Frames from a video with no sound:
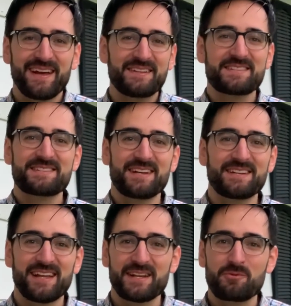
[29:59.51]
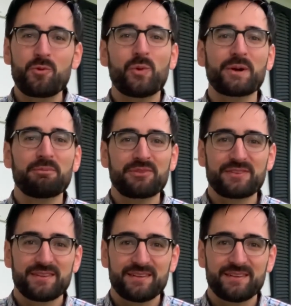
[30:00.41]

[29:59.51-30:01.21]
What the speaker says: and sunlight, warmth,